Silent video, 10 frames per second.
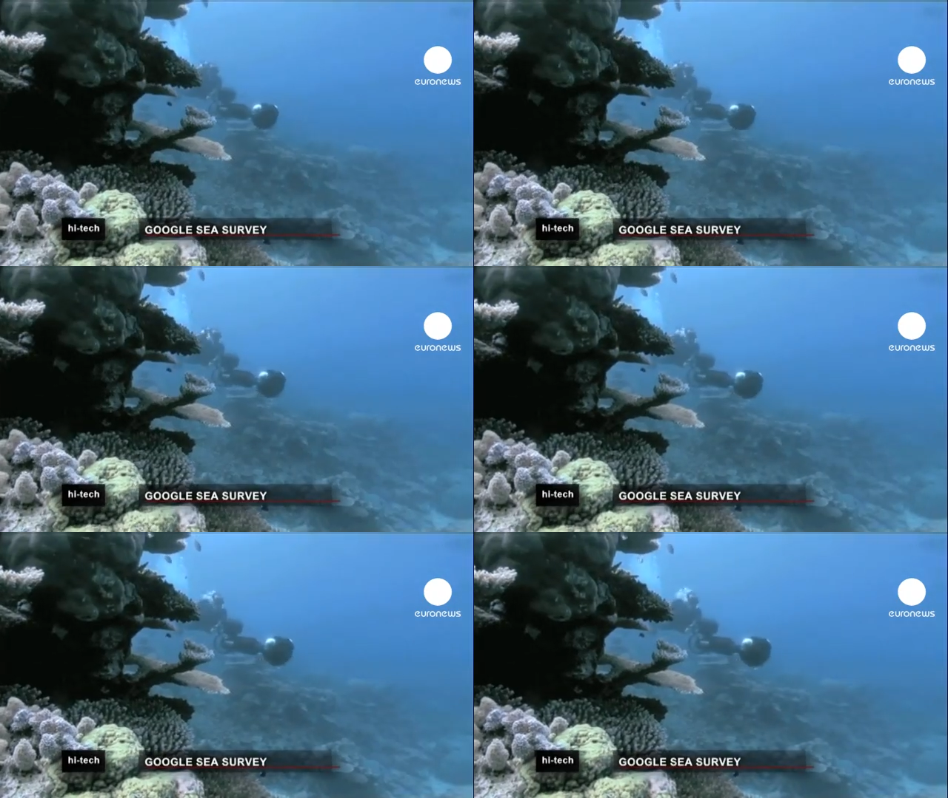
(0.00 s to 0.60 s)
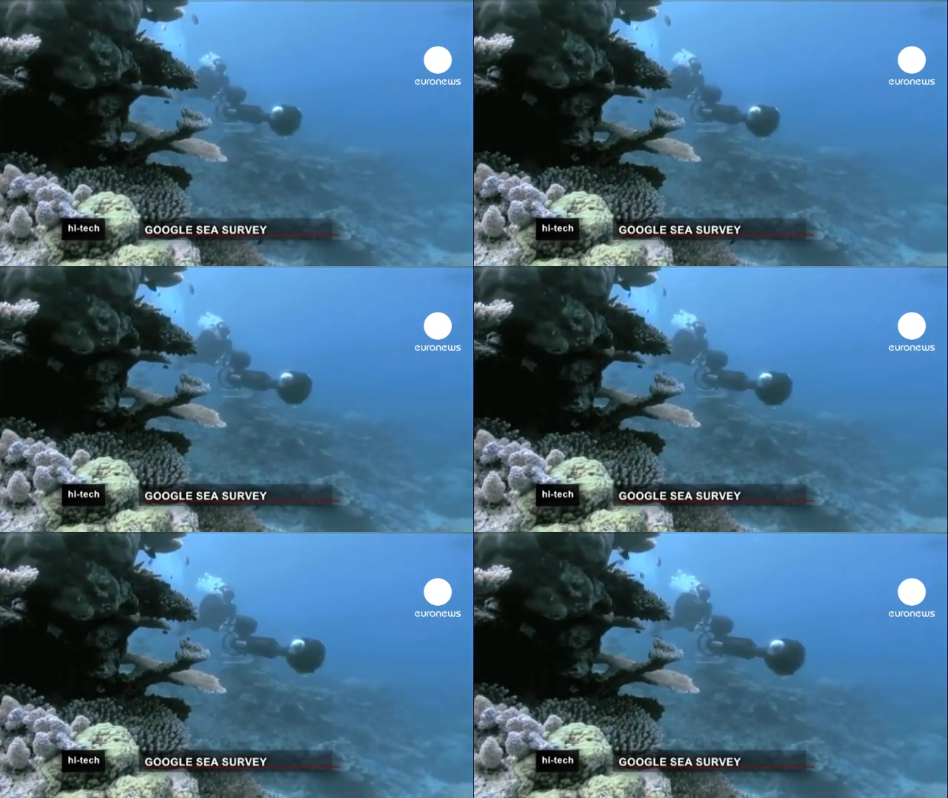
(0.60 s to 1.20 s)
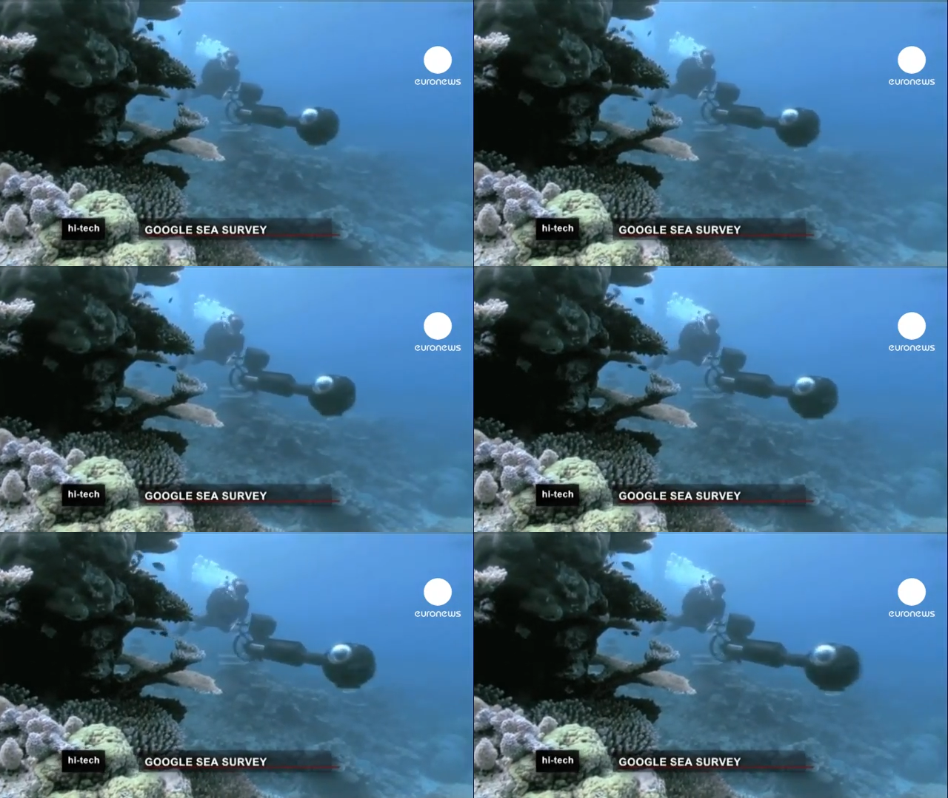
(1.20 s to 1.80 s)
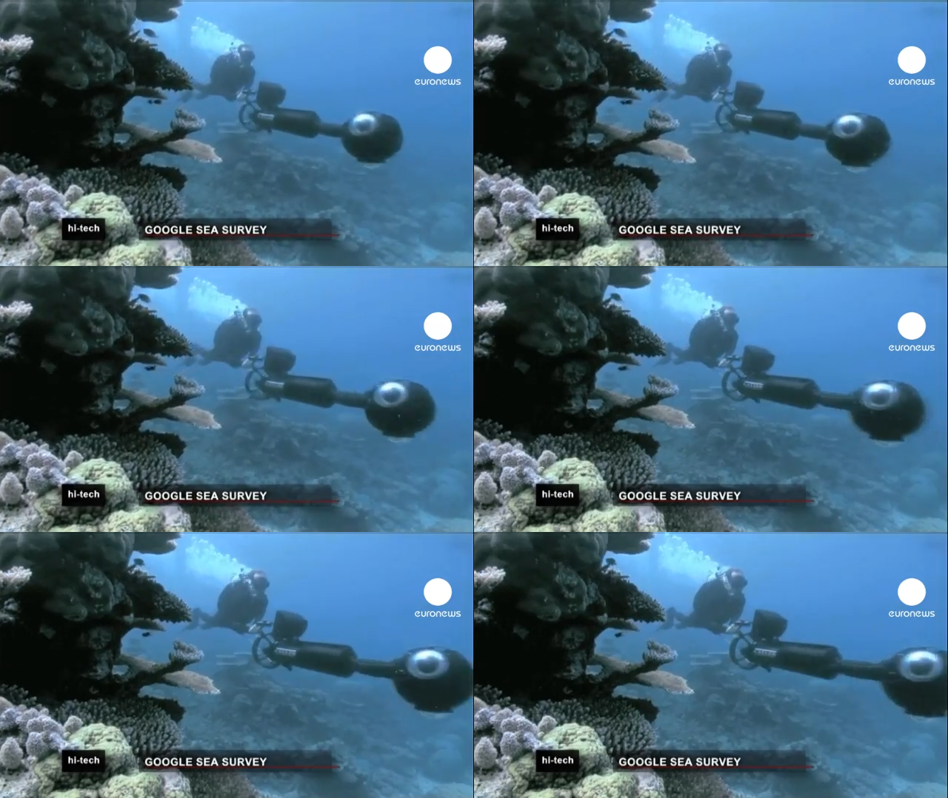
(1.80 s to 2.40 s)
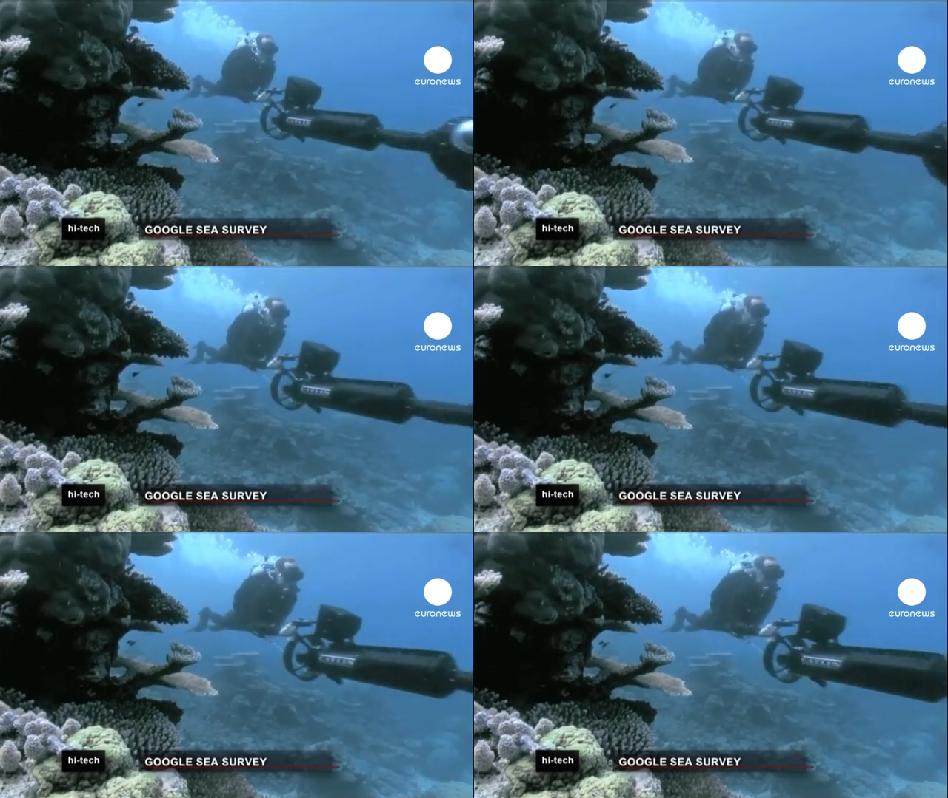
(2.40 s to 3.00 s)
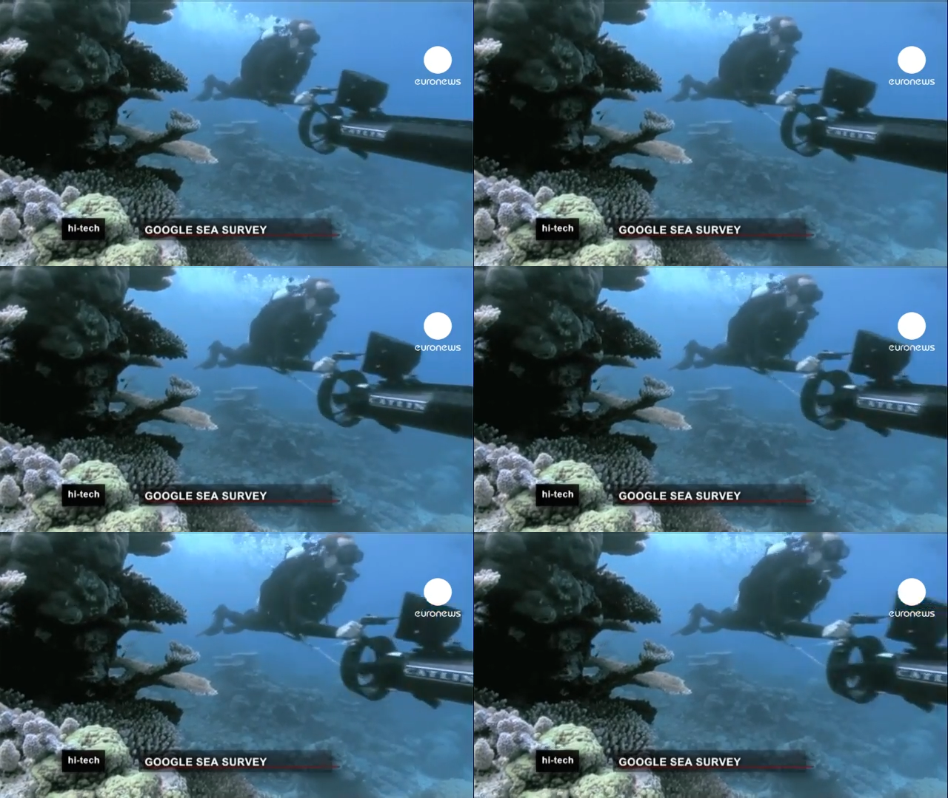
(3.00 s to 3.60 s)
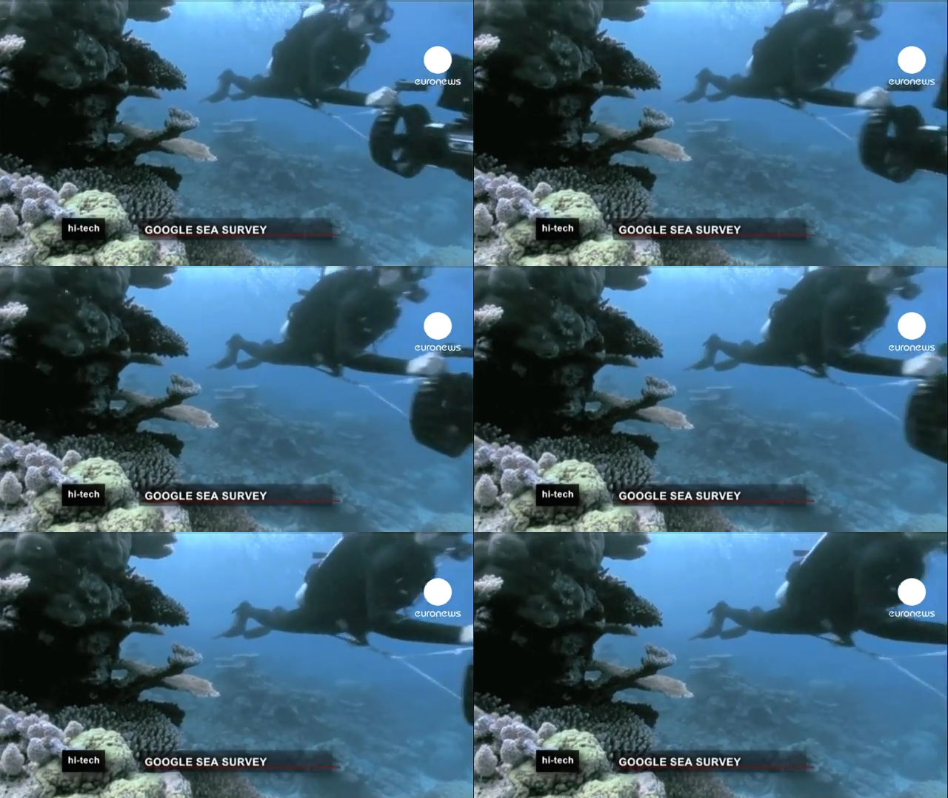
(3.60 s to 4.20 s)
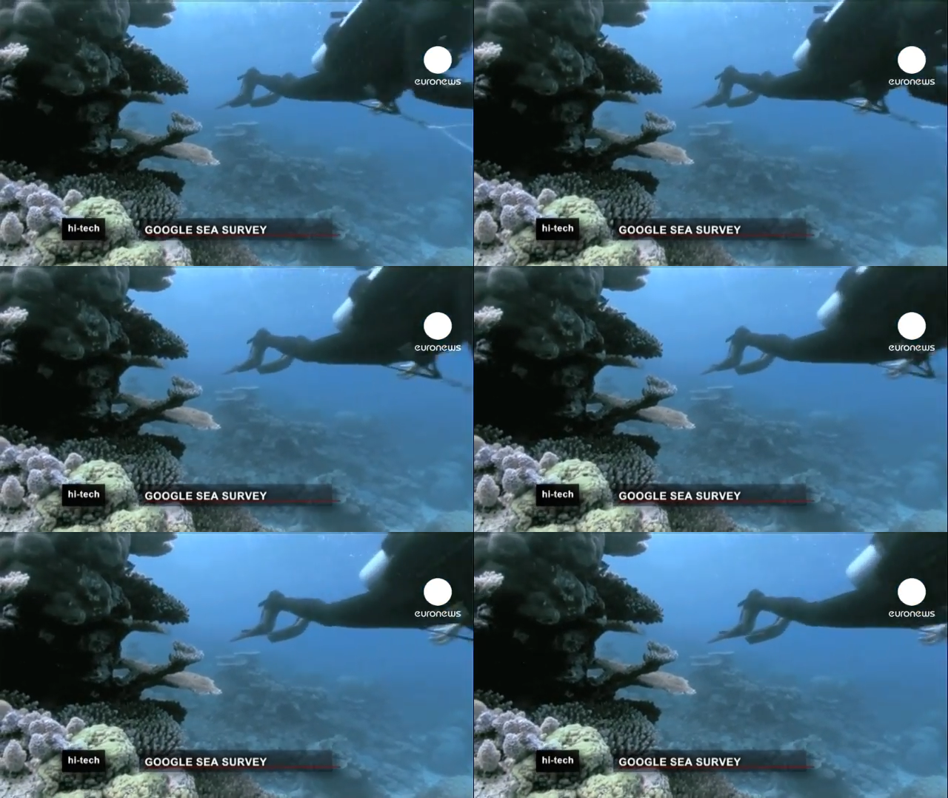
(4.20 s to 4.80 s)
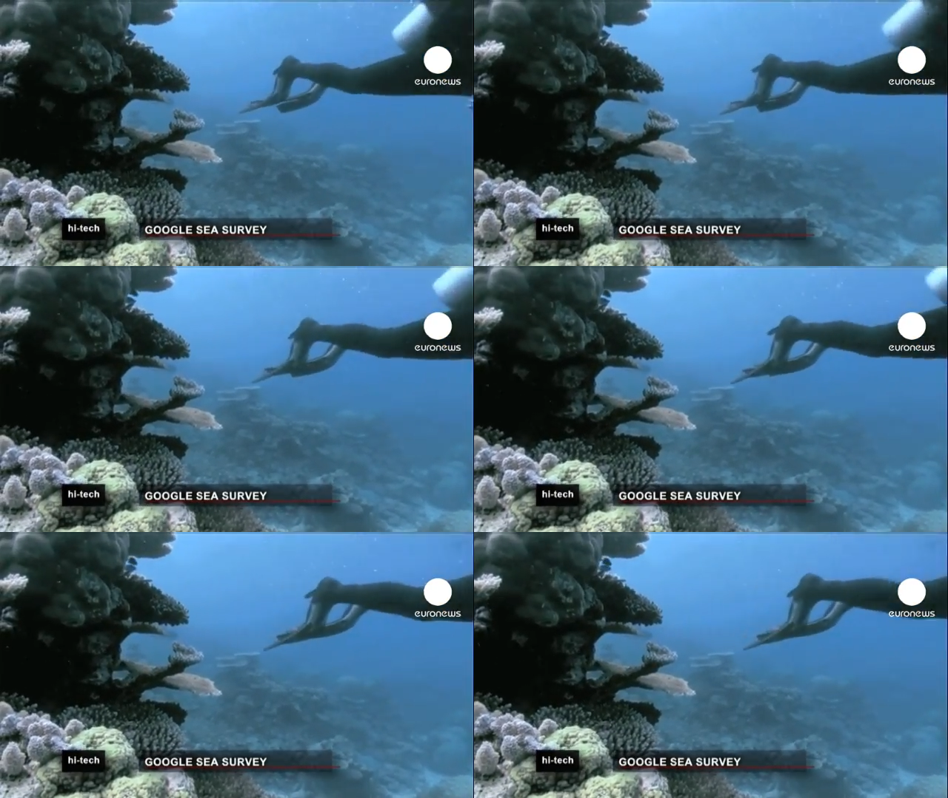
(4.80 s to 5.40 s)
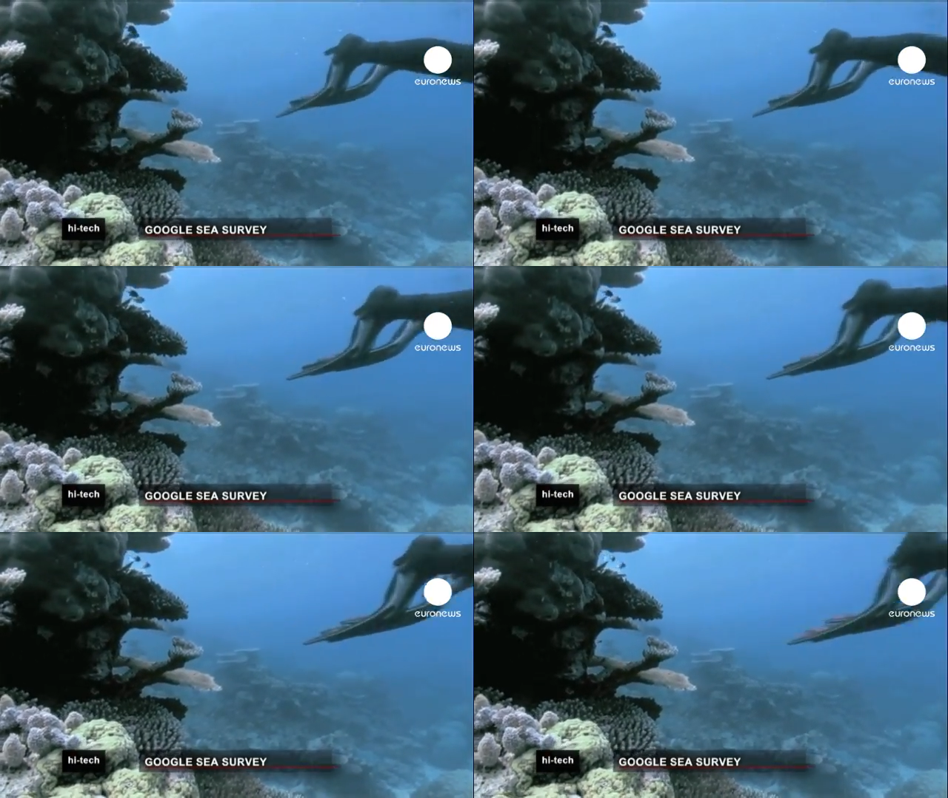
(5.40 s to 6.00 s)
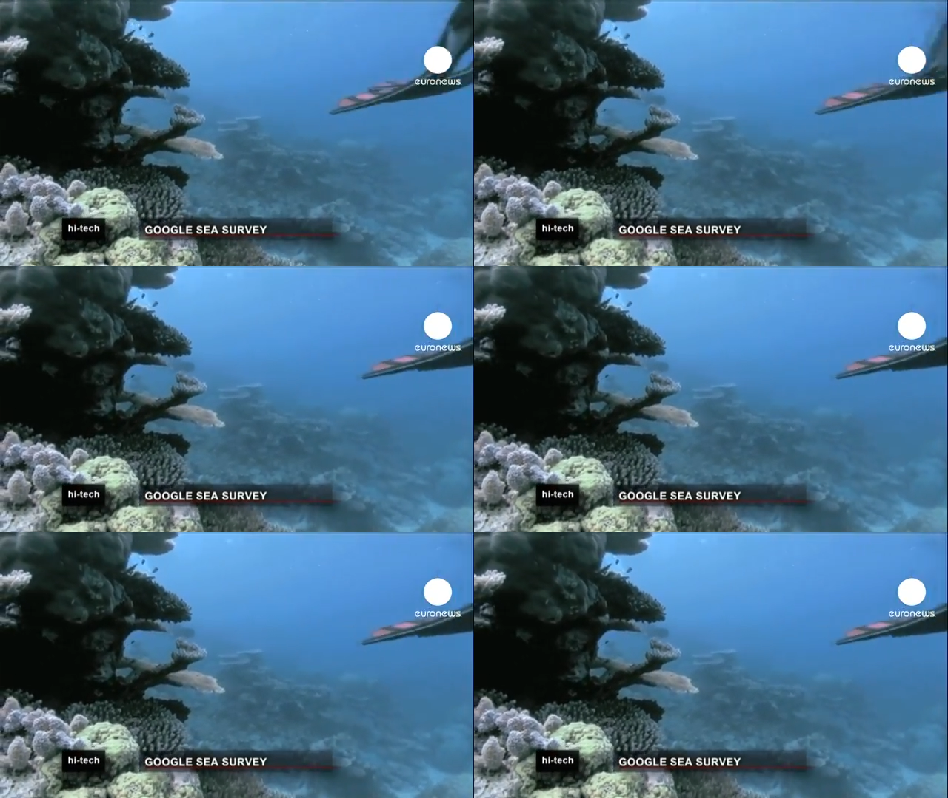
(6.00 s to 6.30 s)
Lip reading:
[unreadable: no face in view]